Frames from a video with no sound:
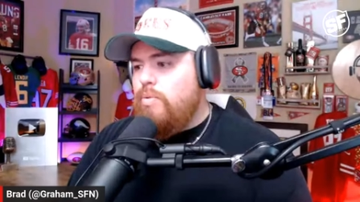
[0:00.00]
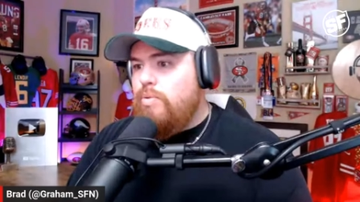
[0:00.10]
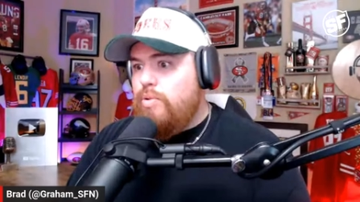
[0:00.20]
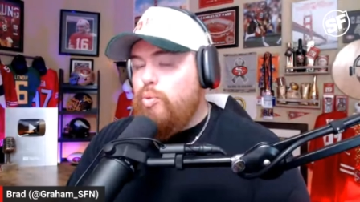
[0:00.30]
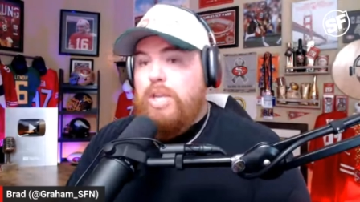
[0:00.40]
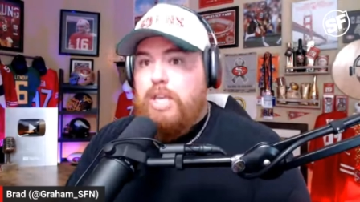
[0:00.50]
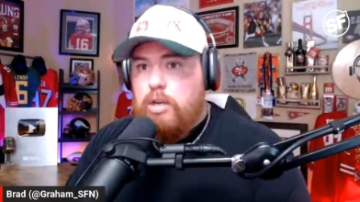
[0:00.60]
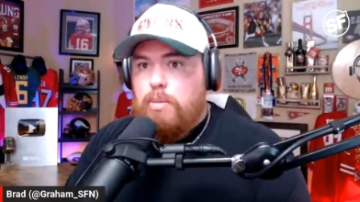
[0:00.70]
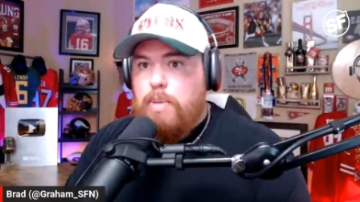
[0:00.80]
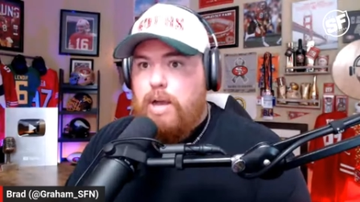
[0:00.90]
we
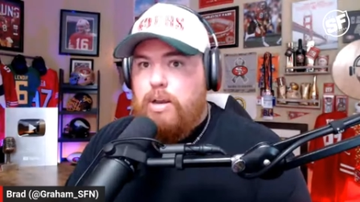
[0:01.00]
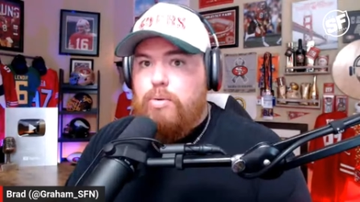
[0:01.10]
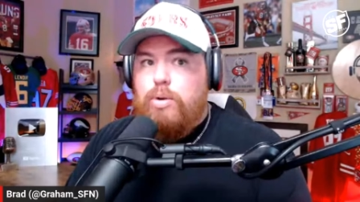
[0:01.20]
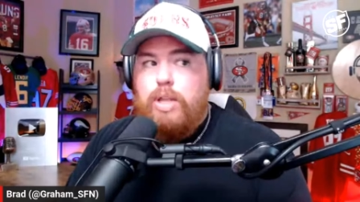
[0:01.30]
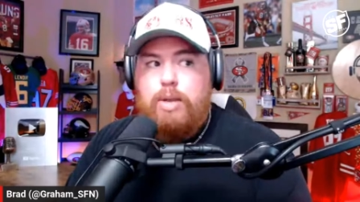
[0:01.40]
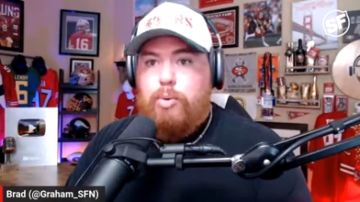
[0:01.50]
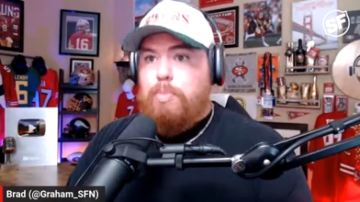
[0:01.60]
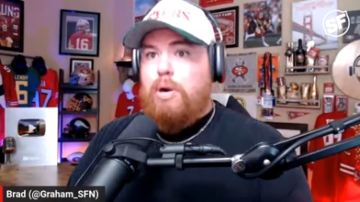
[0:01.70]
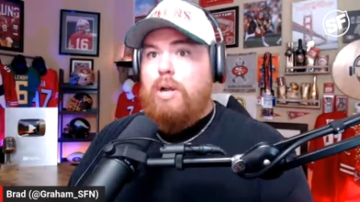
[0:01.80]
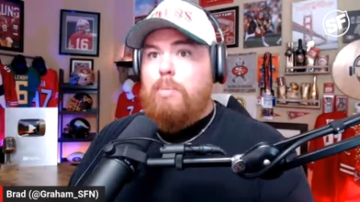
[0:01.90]
hear about it we're like we
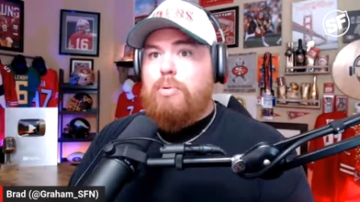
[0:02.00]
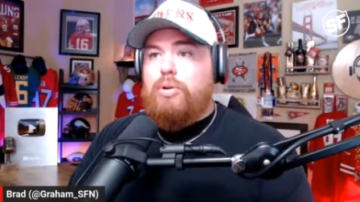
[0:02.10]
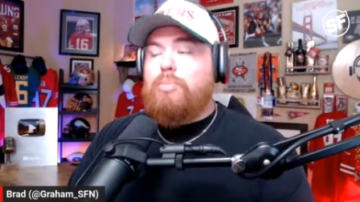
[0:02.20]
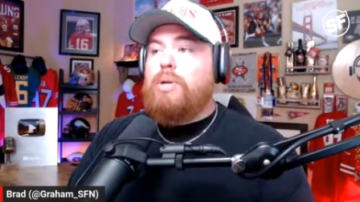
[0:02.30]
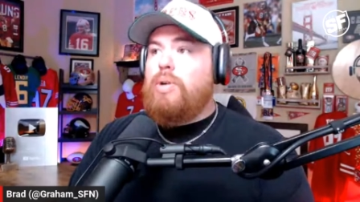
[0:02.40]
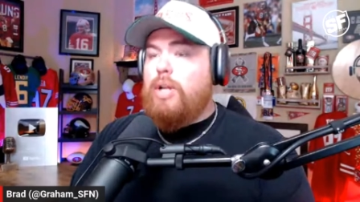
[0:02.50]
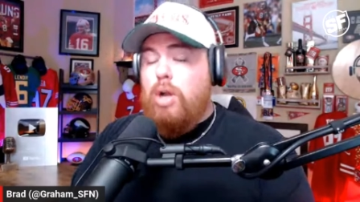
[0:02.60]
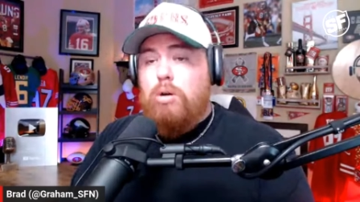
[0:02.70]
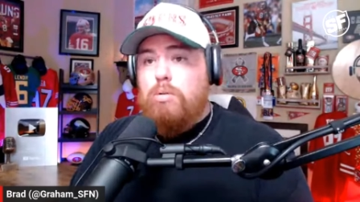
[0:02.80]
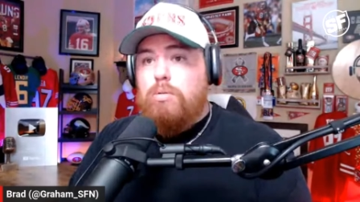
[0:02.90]
perk up a little bit we're like
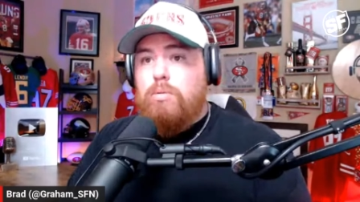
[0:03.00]
oh